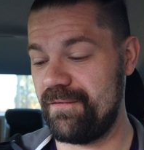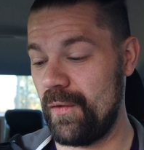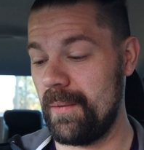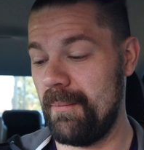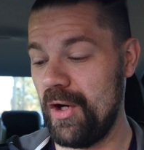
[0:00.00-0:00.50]

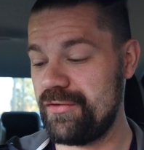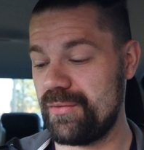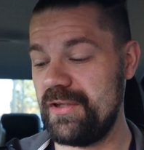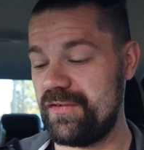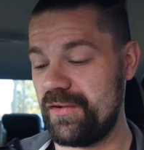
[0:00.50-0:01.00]
For March
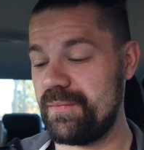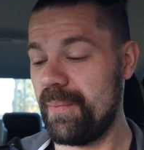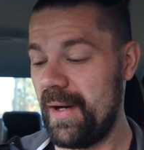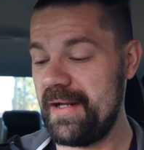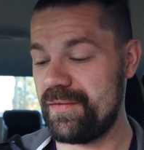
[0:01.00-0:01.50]
Research
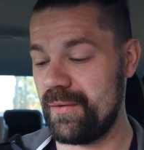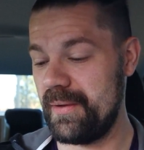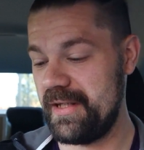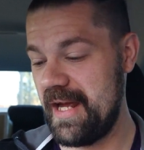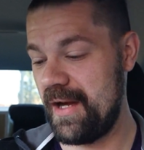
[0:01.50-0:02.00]
Breakthrough
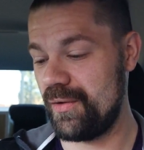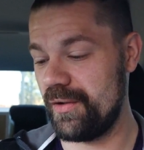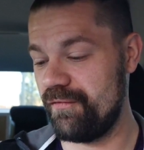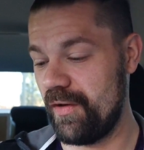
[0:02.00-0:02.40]
Encounter